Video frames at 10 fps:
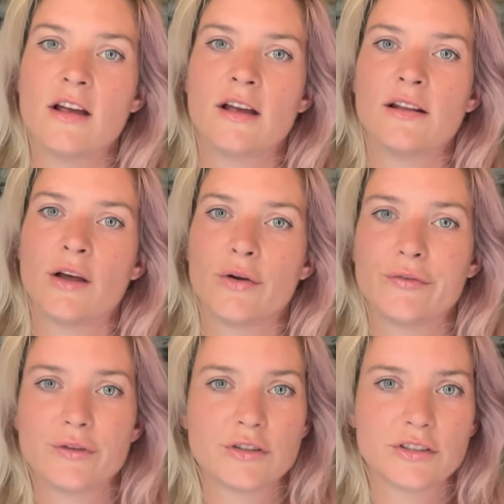Now
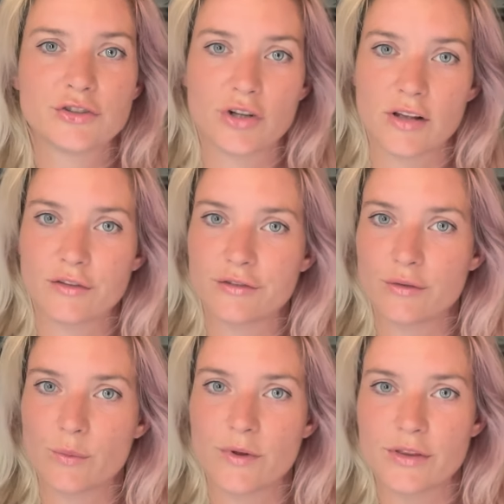if you just travel
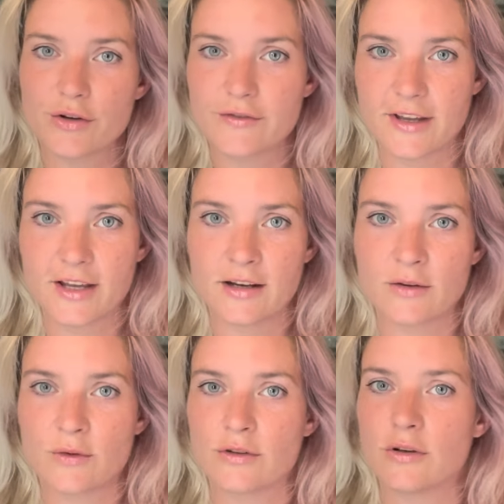with your van or